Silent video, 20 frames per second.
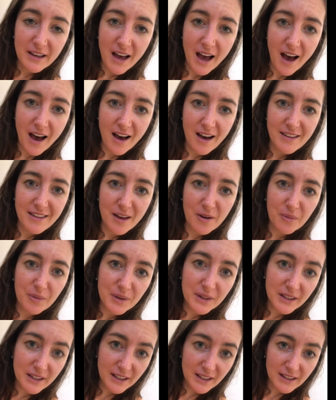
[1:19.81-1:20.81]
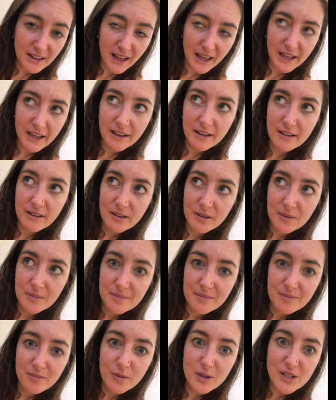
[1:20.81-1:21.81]
that really like
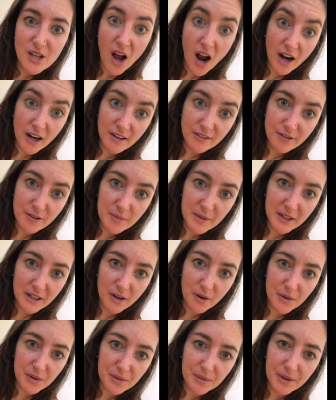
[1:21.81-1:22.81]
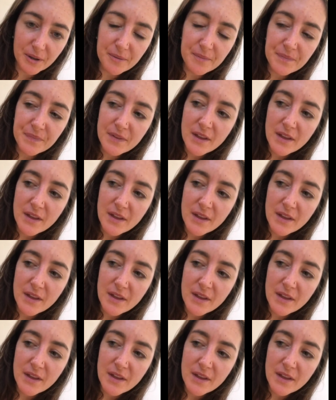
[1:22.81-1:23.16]
was hard for me to go through.